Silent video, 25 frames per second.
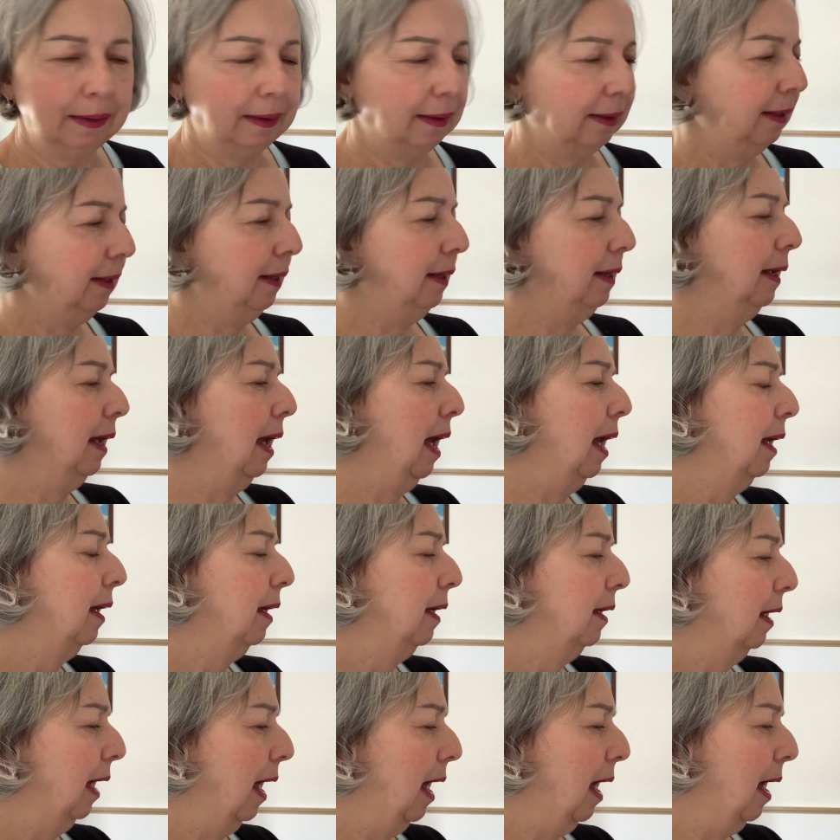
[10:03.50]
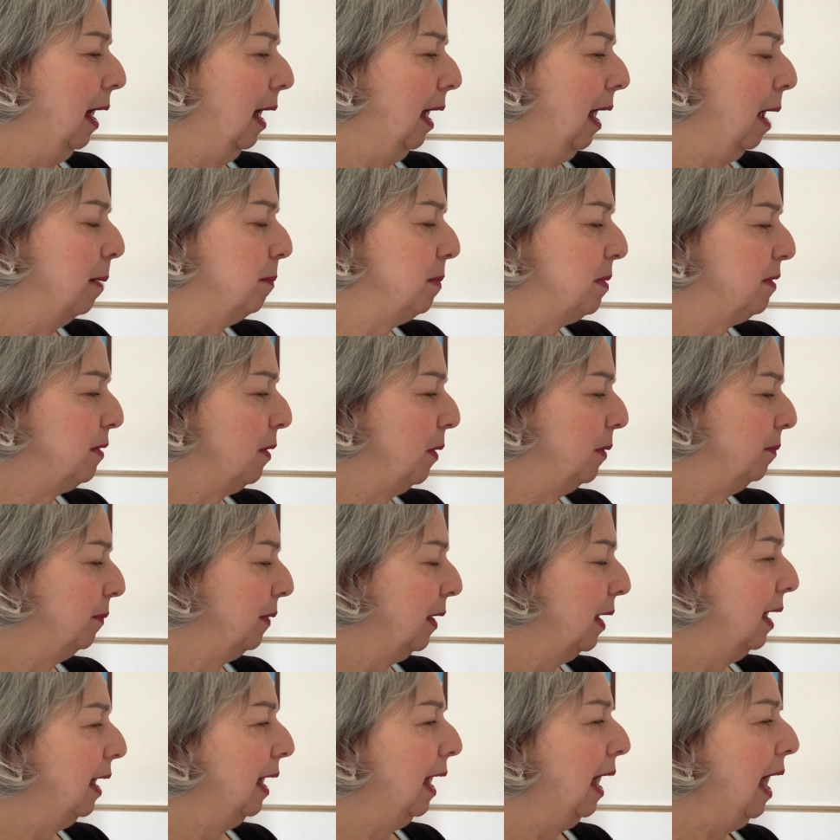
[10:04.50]
here, Amazon.
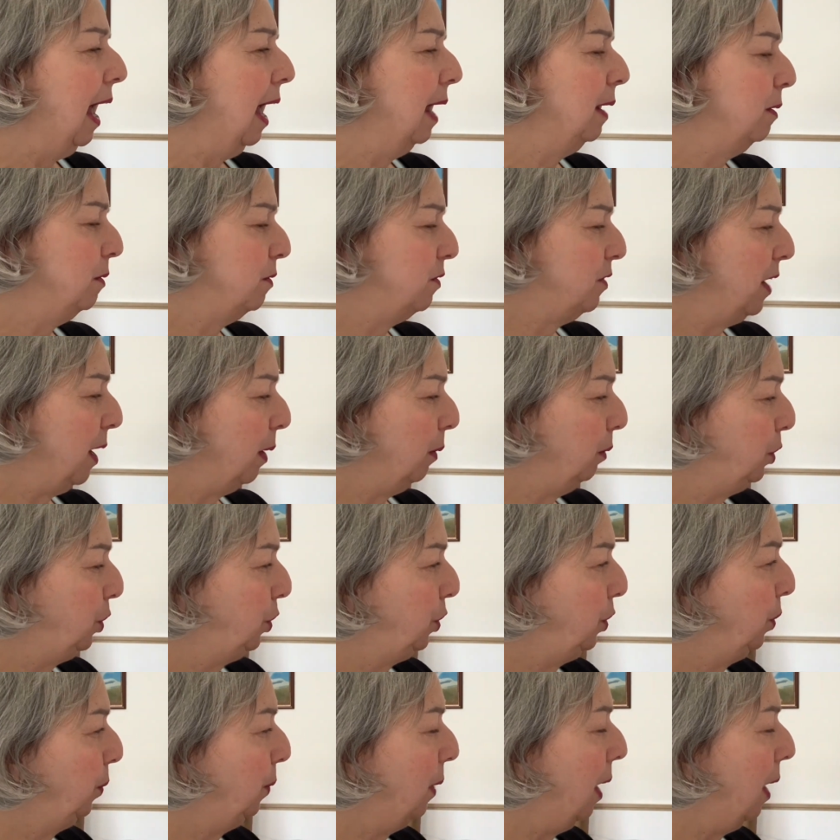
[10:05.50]
And it tells you